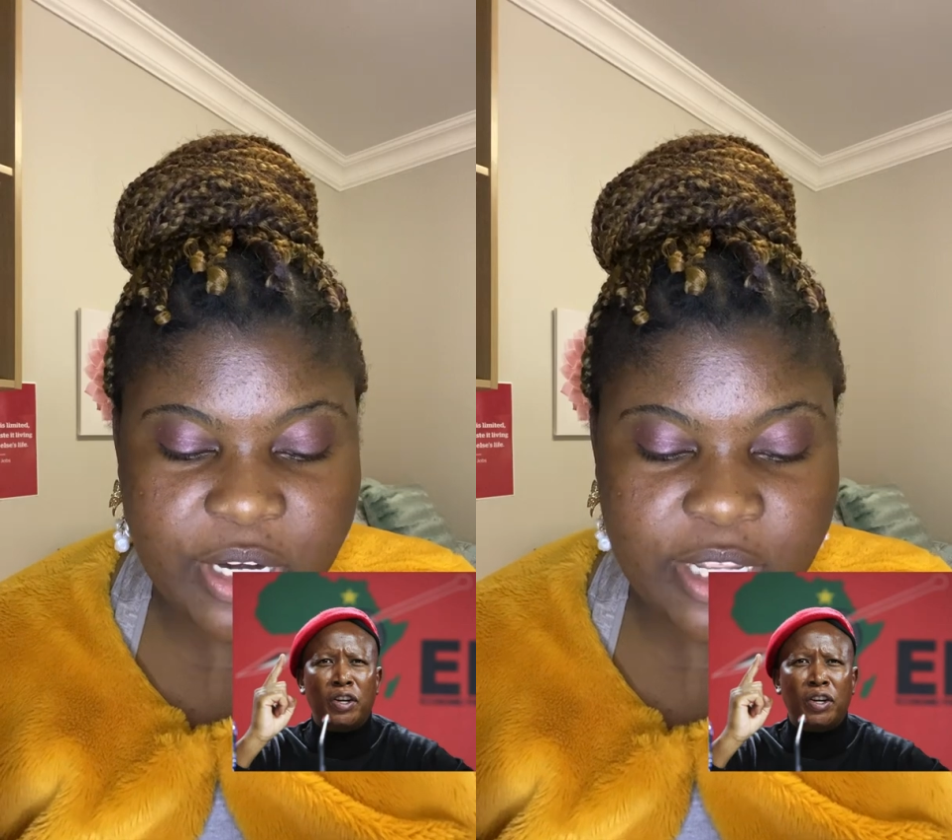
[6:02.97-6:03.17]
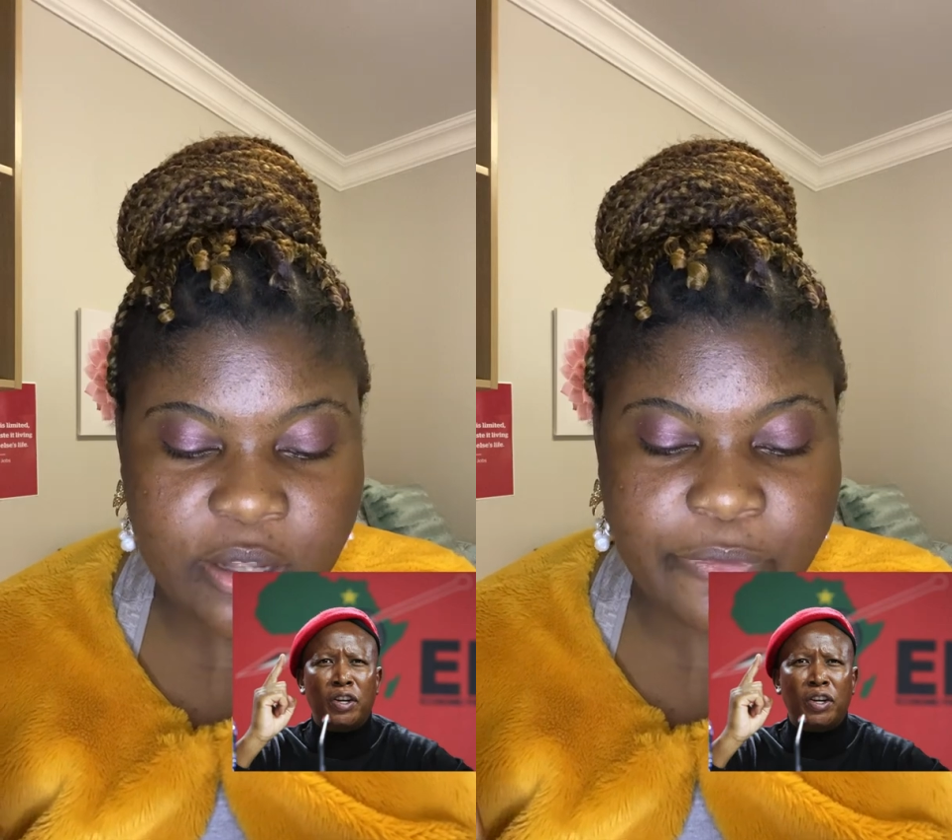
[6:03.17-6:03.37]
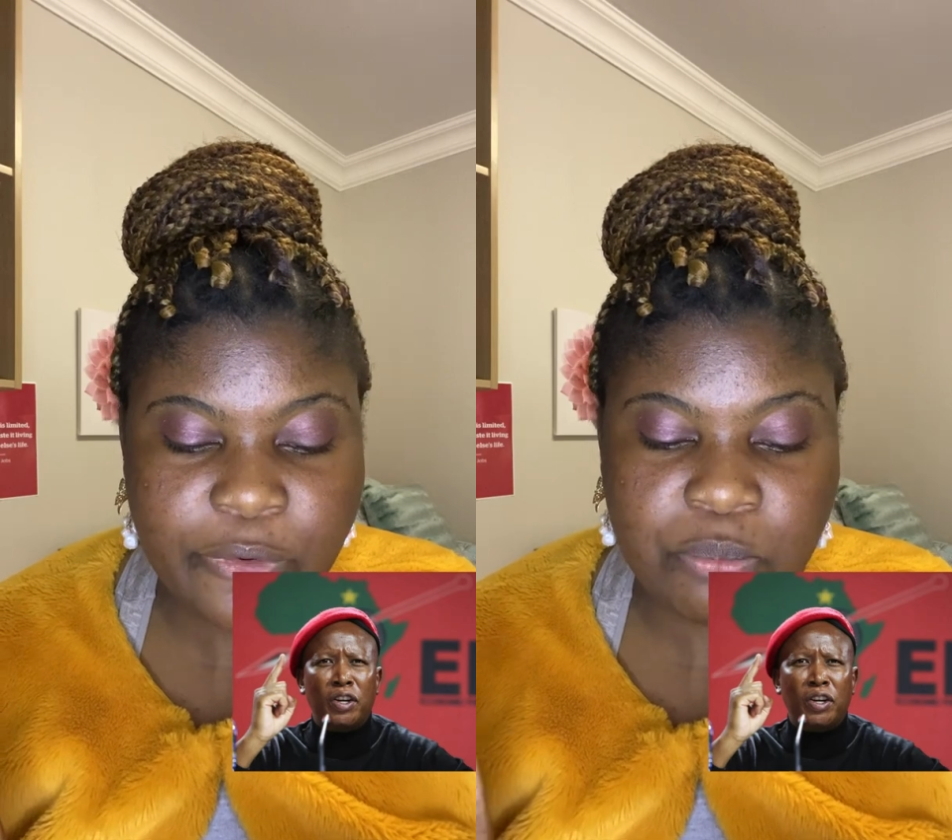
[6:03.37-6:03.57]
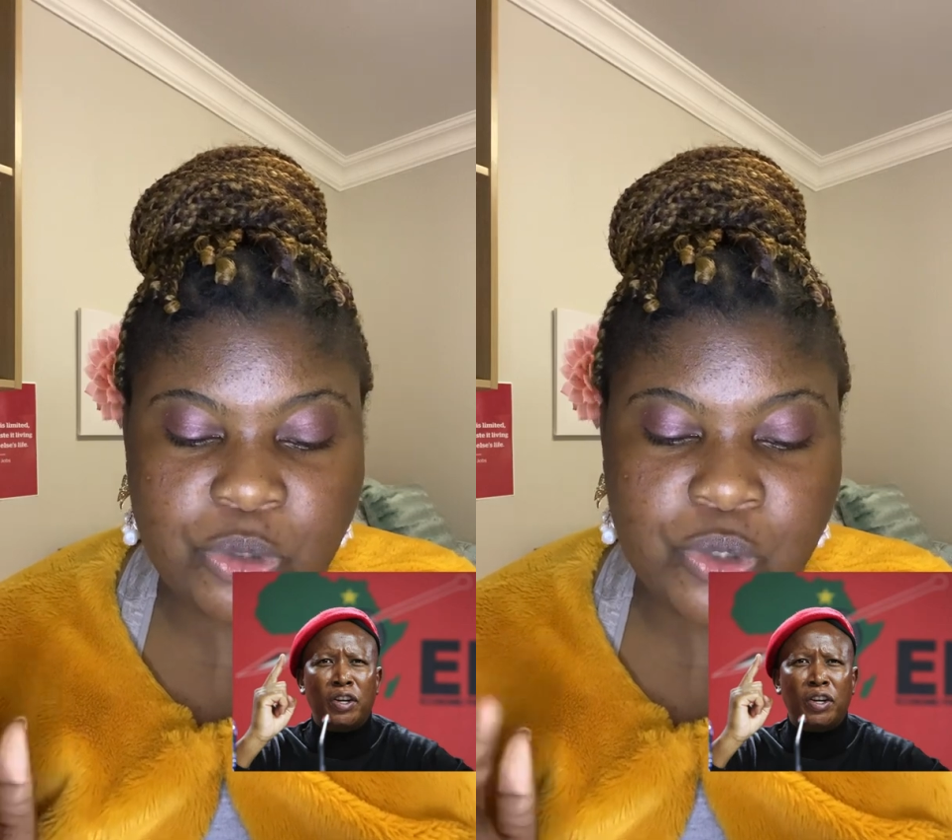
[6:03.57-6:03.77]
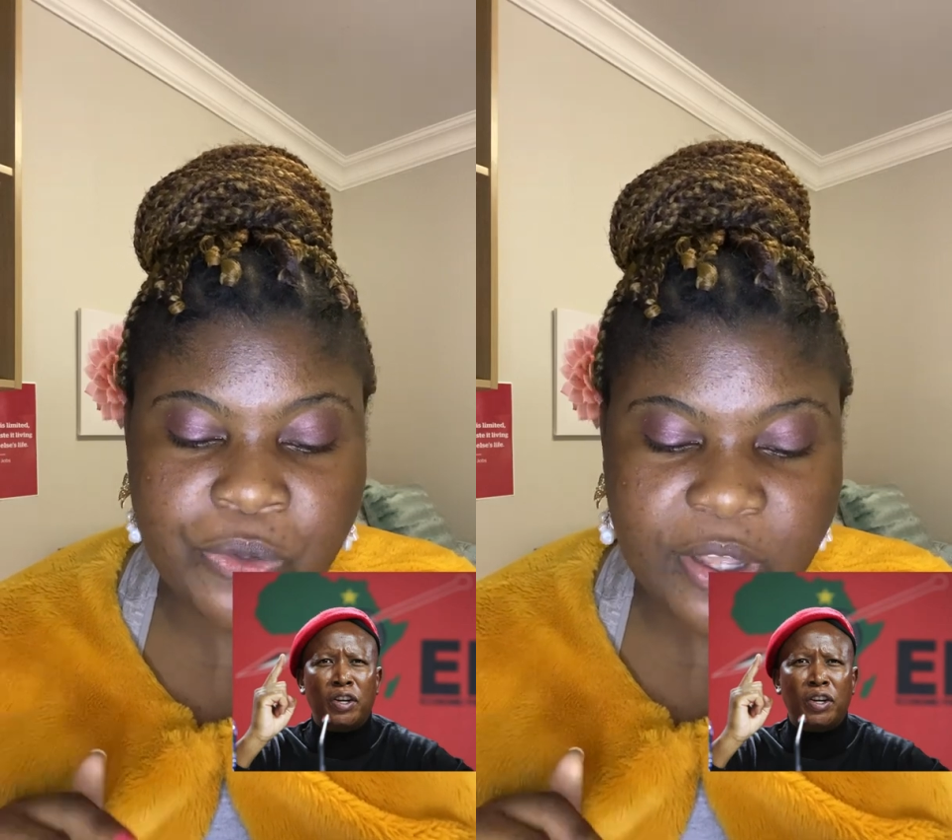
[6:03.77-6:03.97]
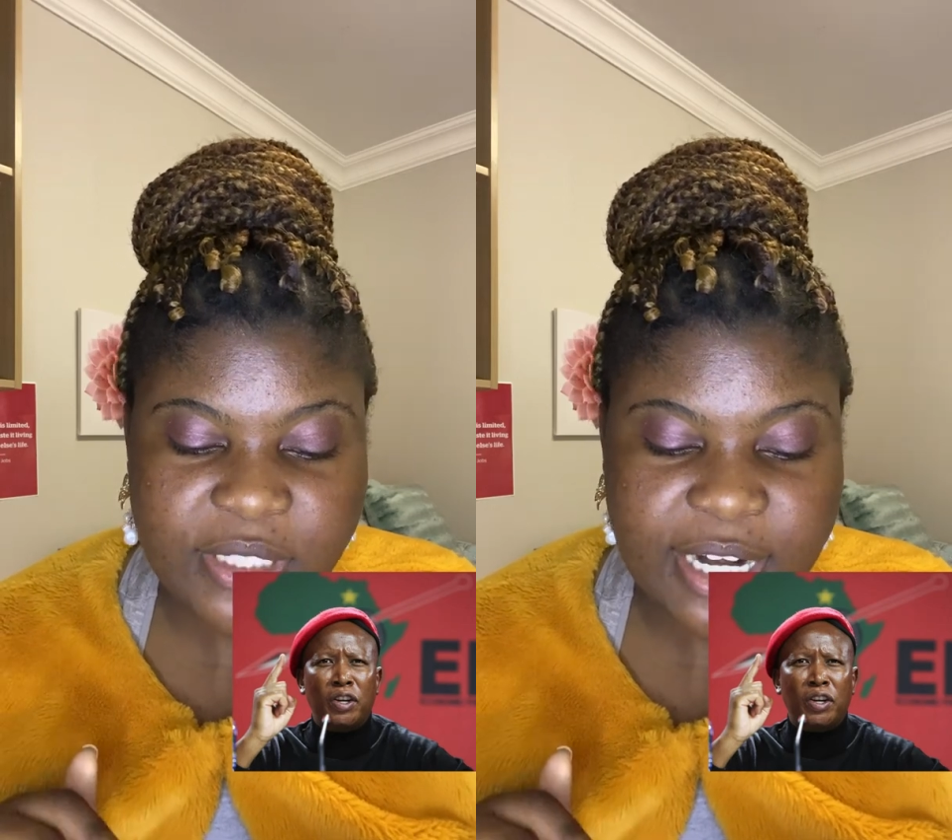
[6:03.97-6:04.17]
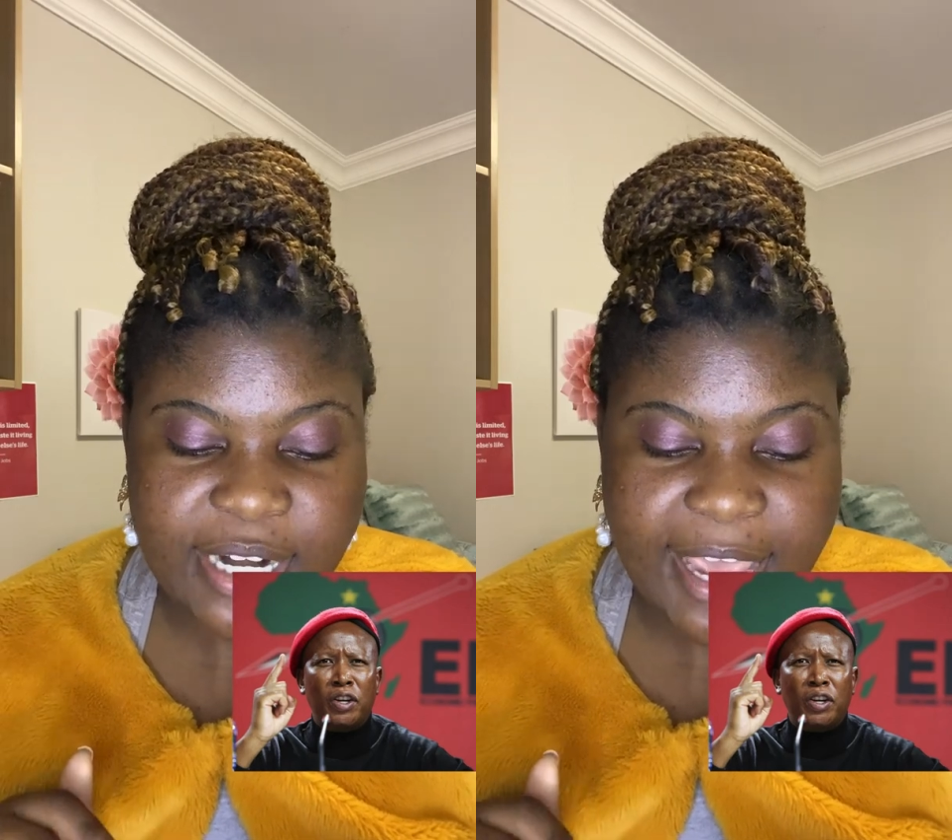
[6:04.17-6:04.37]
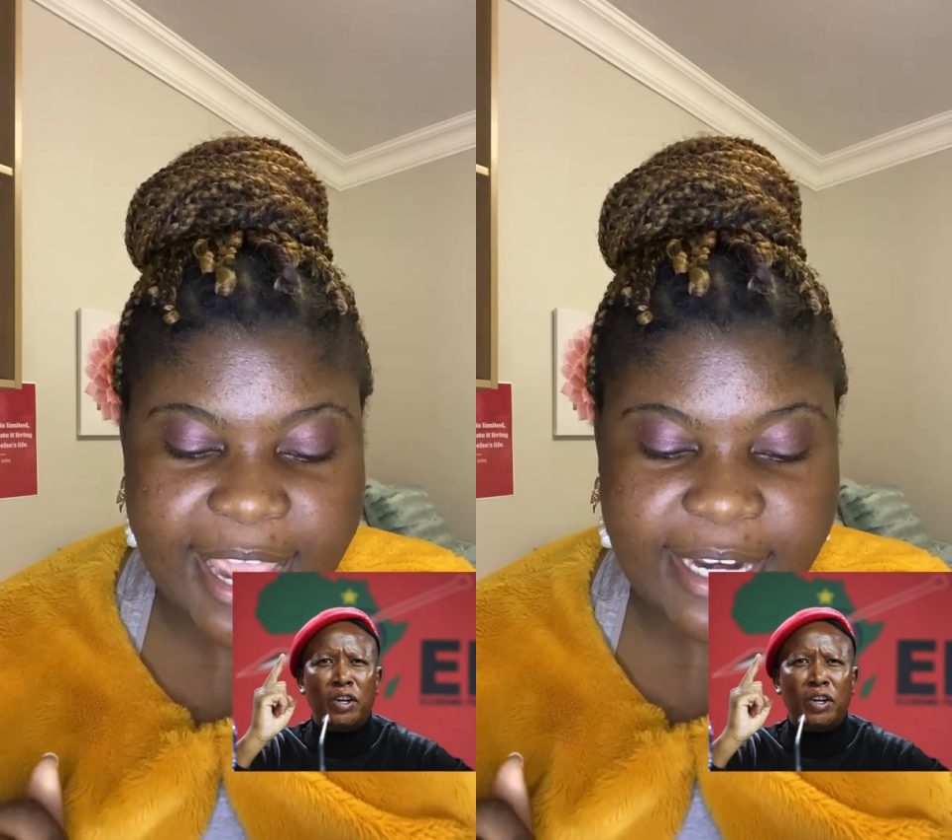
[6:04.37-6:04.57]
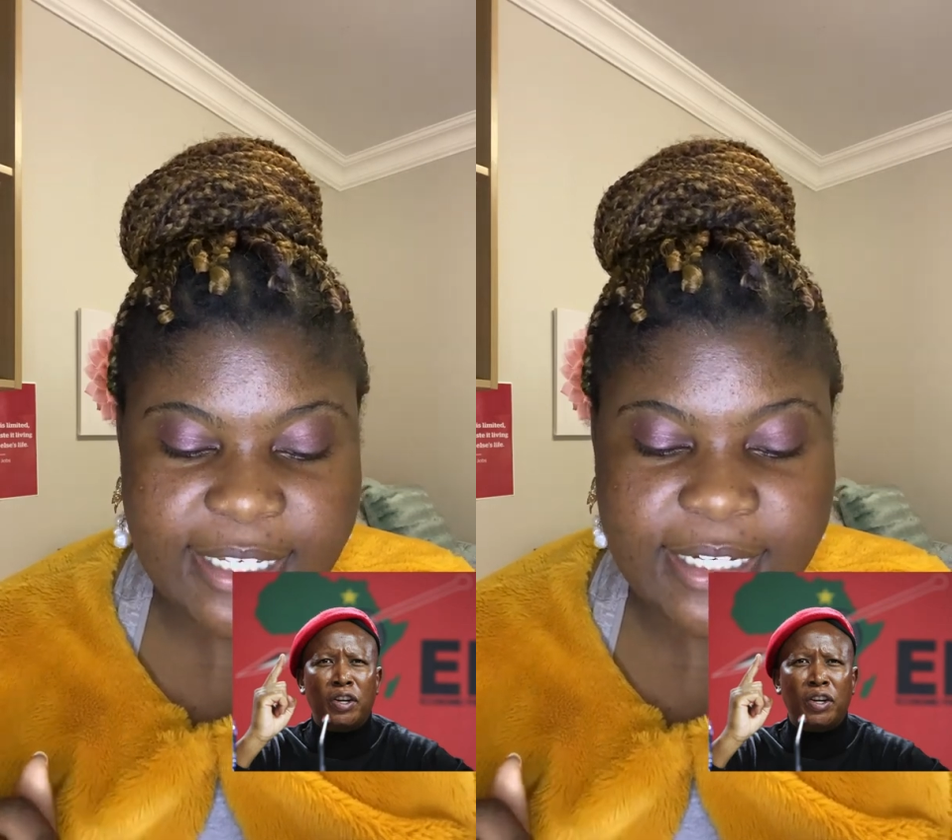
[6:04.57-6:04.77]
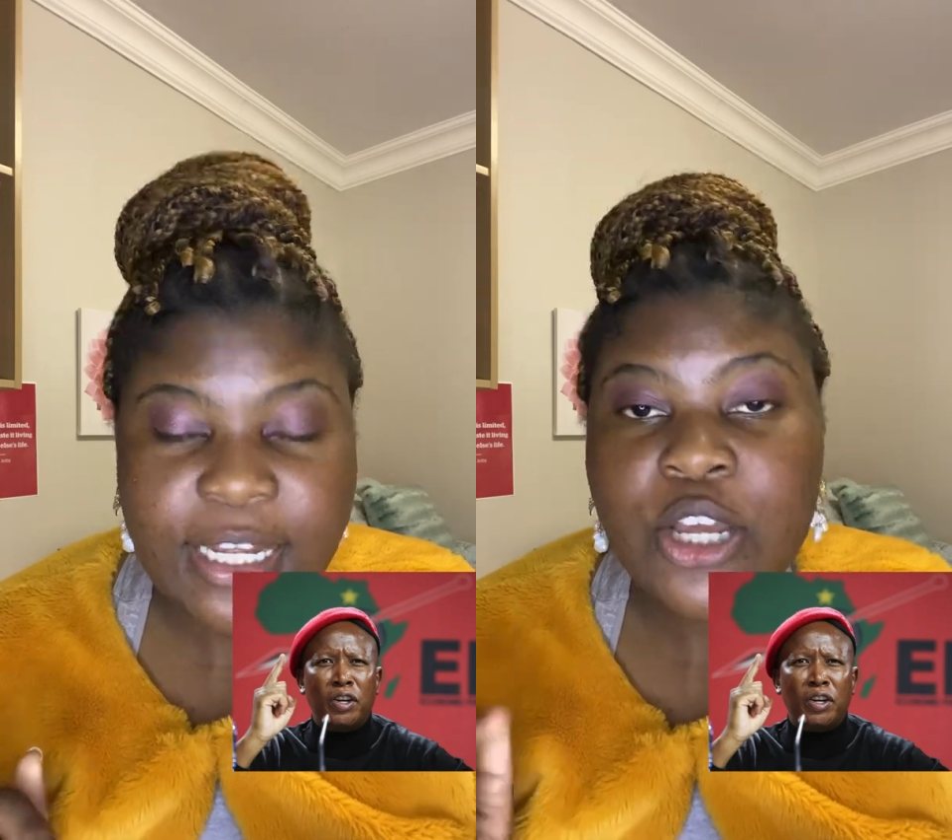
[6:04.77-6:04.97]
League from 2008